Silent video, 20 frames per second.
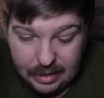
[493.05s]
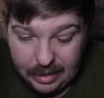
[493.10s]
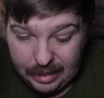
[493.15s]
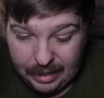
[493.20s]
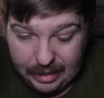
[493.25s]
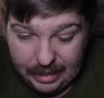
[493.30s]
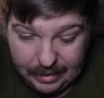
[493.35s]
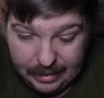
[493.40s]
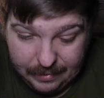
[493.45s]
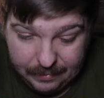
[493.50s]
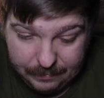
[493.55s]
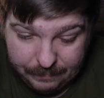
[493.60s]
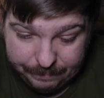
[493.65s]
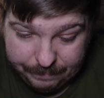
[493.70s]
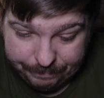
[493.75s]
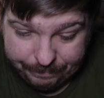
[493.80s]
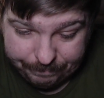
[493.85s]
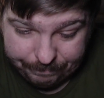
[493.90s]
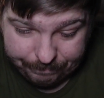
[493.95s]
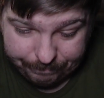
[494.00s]

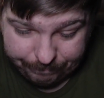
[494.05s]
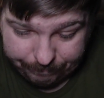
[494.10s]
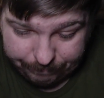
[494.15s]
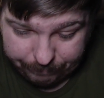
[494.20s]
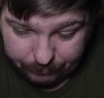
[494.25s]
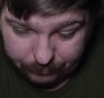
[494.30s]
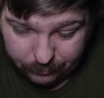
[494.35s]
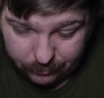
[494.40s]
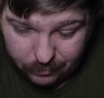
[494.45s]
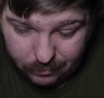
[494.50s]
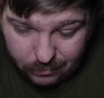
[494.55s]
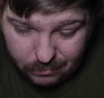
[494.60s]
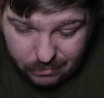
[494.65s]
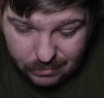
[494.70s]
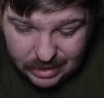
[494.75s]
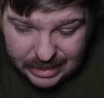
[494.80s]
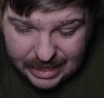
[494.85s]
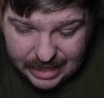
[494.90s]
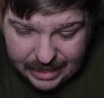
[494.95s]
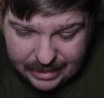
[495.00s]
Um,
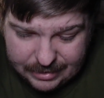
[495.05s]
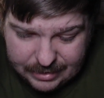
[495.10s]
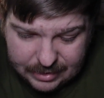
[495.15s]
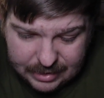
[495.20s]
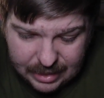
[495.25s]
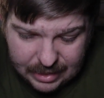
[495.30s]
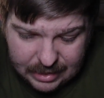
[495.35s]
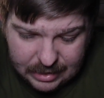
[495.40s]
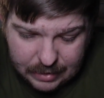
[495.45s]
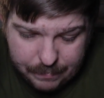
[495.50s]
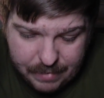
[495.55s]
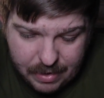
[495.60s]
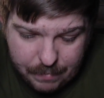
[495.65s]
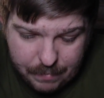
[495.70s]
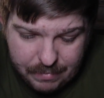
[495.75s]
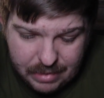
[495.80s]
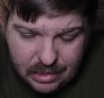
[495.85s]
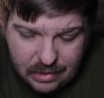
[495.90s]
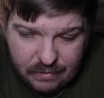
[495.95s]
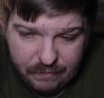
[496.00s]
Kansas got a
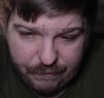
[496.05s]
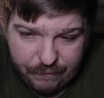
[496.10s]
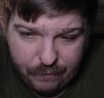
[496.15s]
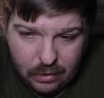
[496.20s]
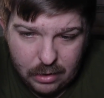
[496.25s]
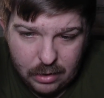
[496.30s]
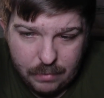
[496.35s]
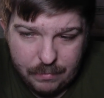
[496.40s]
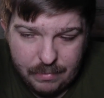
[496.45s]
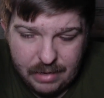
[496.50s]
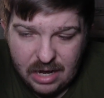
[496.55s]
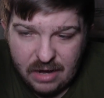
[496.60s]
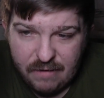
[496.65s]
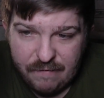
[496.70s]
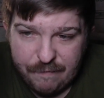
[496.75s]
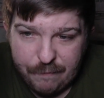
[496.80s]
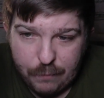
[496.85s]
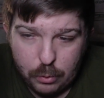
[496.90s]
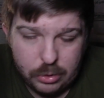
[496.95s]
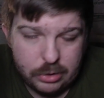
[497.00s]
commitment from
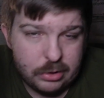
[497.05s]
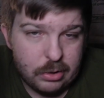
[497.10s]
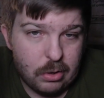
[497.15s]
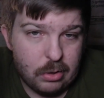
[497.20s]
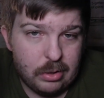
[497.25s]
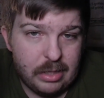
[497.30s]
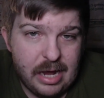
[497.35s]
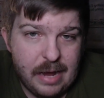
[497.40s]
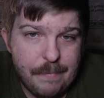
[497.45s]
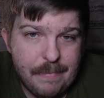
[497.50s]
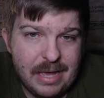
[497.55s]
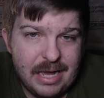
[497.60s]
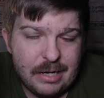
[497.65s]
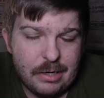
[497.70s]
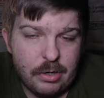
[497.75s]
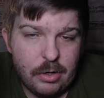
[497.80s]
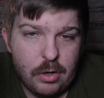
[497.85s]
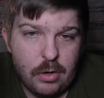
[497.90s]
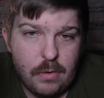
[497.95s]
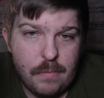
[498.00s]
a four-star
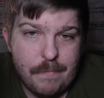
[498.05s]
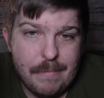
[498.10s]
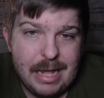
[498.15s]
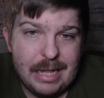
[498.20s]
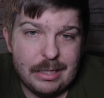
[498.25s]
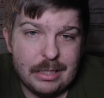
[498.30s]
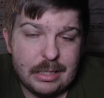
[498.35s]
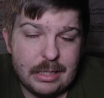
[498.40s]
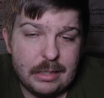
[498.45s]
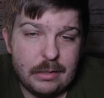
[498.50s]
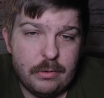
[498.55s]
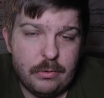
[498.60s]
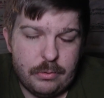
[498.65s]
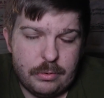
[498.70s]
linebacker, Malik,